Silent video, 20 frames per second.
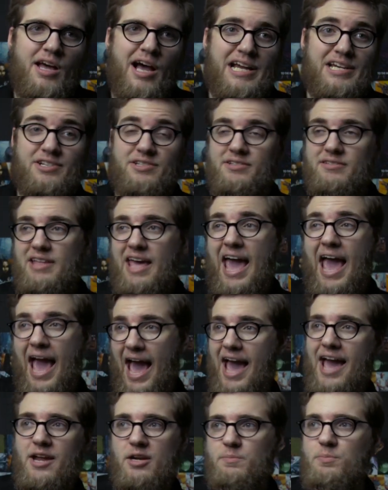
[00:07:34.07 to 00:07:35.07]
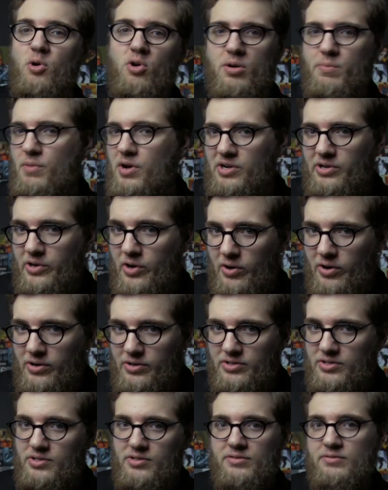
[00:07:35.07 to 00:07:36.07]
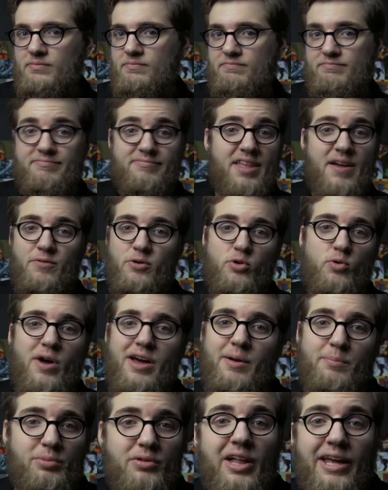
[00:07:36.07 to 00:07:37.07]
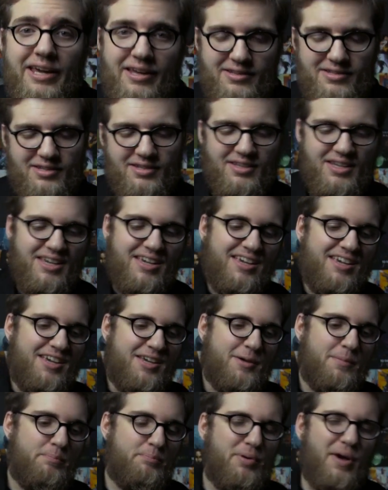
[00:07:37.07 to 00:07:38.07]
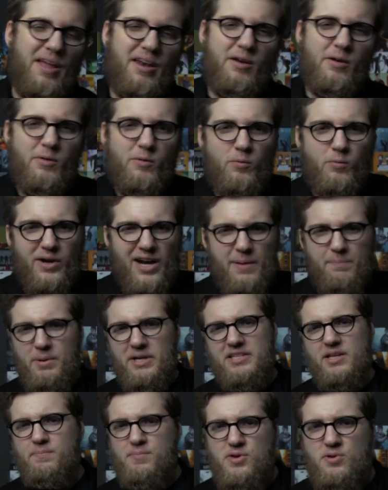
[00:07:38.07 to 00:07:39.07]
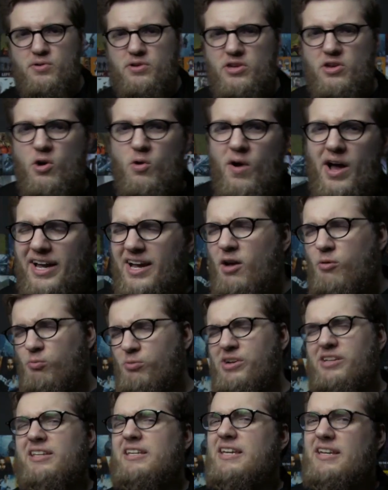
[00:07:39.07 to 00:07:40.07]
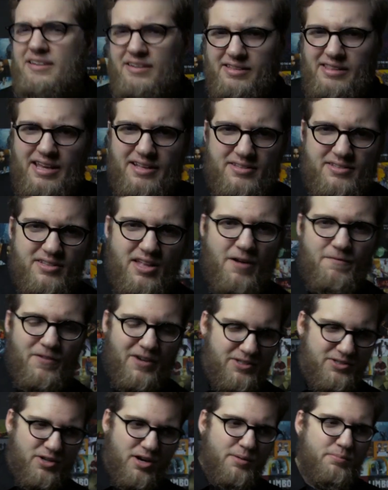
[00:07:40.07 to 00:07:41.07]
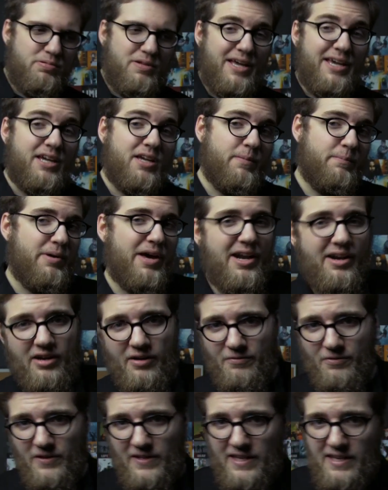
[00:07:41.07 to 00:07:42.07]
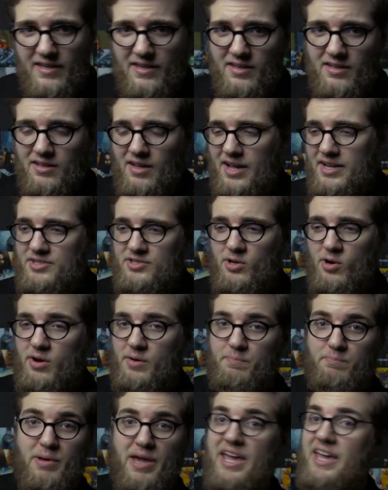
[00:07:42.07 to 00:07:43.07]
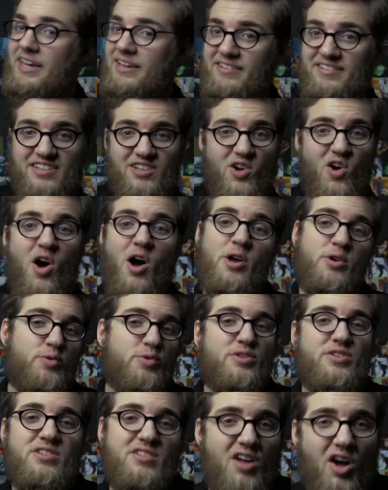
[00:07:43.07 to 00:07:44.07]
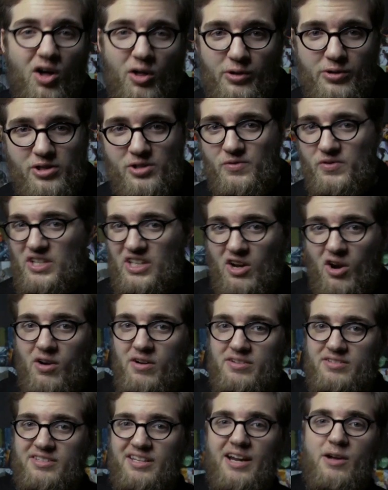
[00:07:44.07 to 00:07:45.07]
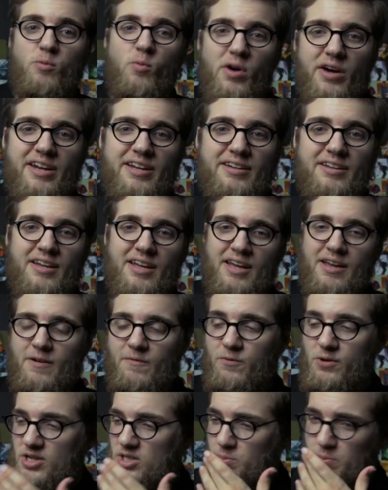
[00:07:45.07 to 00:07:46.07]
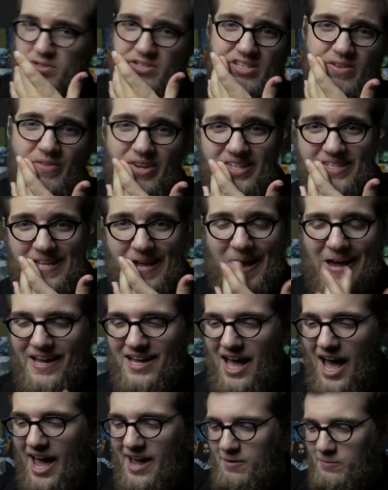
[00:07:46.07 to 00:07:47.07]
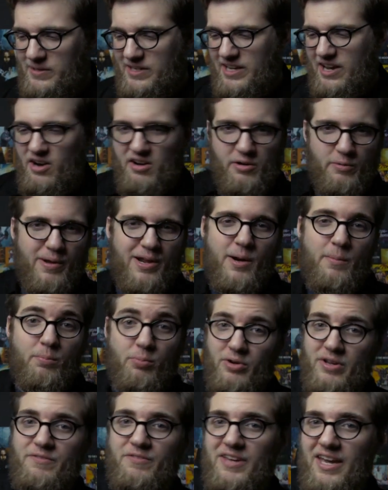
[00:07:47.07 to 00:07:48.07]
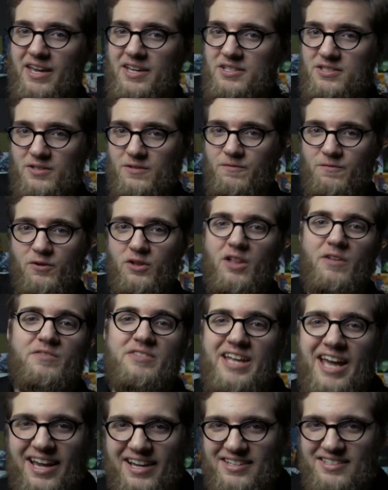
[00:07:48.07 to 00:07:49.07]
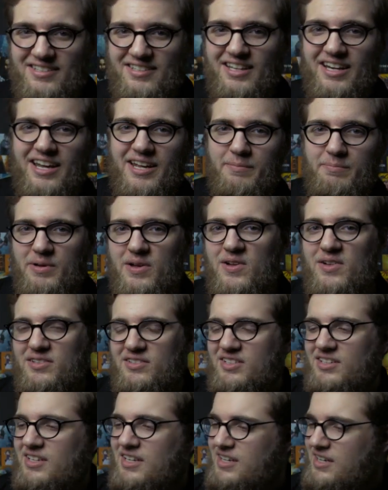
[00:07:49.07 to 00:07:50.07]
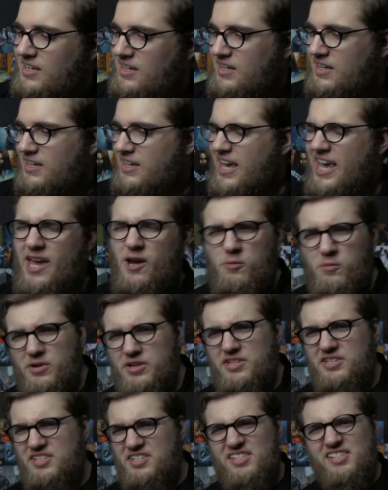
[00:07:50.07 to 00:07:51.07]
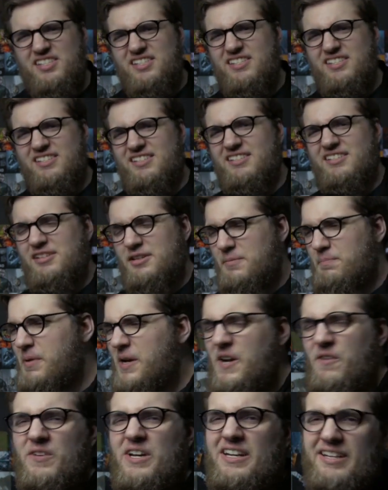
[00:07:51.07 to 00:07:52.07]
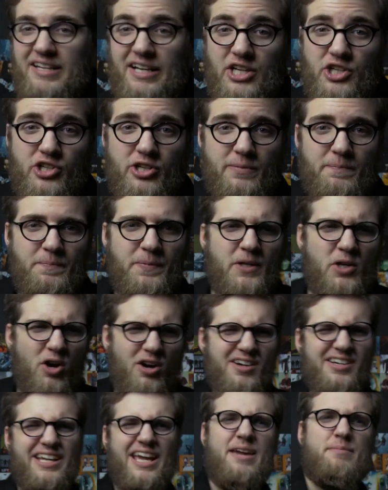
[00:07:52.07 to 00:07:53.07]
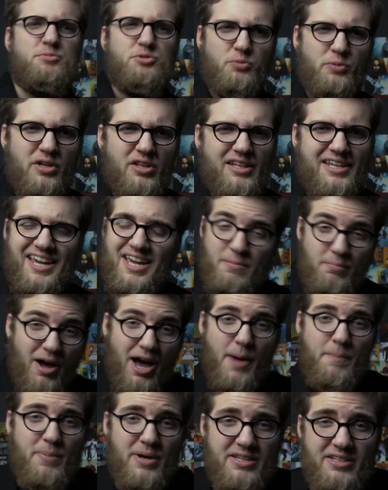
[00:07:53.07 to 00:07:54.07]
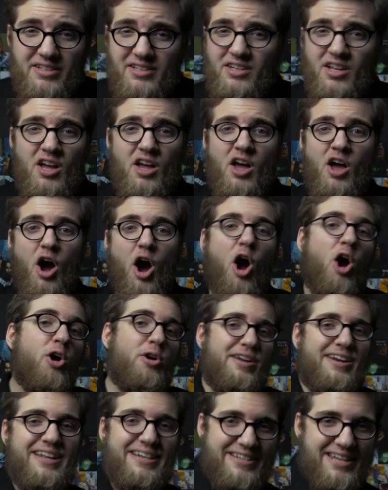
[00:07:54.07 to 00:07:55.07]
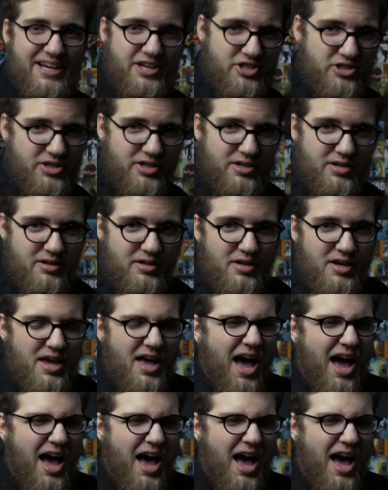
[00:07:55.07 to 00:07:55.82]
I just had Pokemon cards, never knew how to play it. But when I picked up Yu-Gi-Oh!, I got really into that stuff. I started playing competitively. I started paying, hundreds of dollars for the cards that I wanted for a specific deck. I would carry around a briefcase full of decks that I had built. It was a bit of an addiction. Card games really, in my opinion, are an addiction.